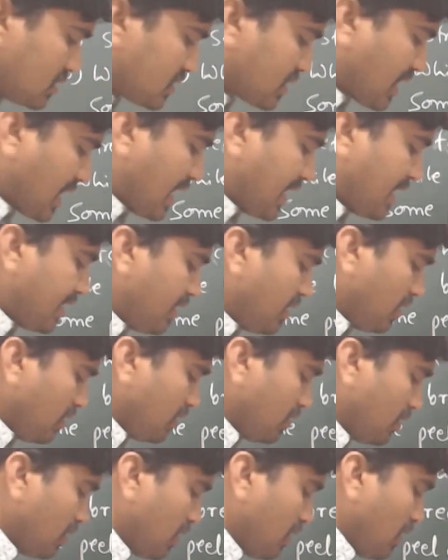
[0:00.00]

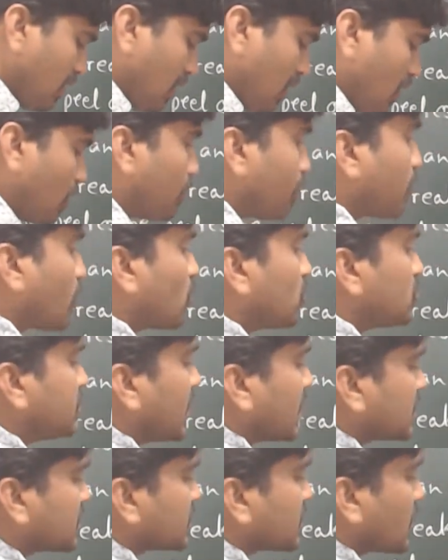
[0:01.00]
skin
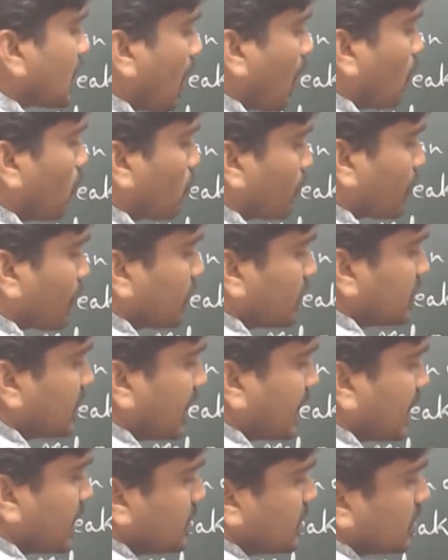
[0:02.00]
projects out.
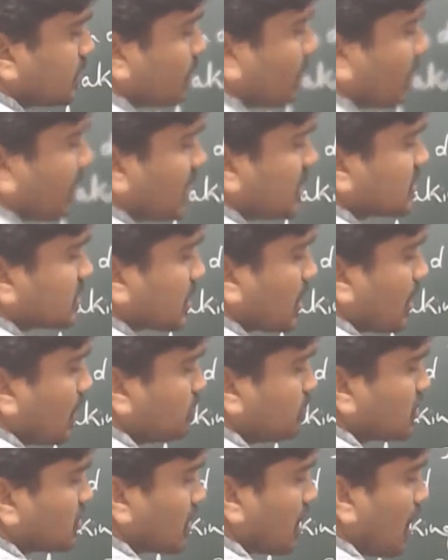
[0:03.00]
That is, it
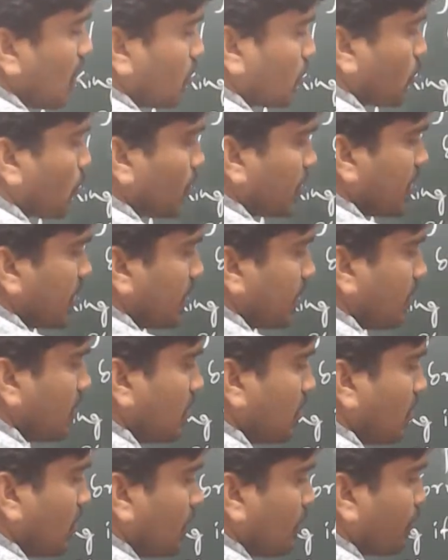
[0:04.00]
comes out.
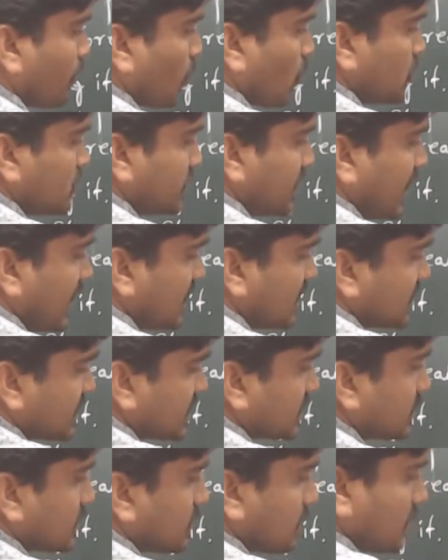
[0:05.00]
Okay,
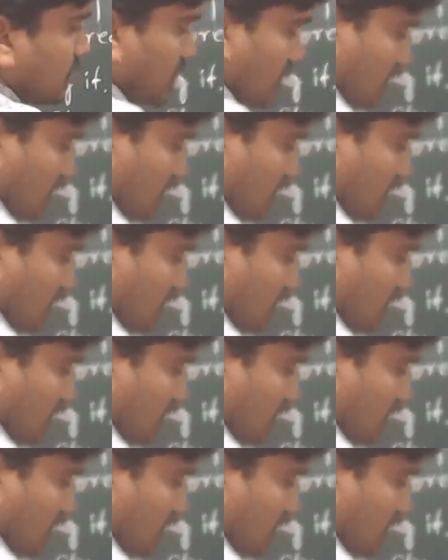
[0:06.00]
projects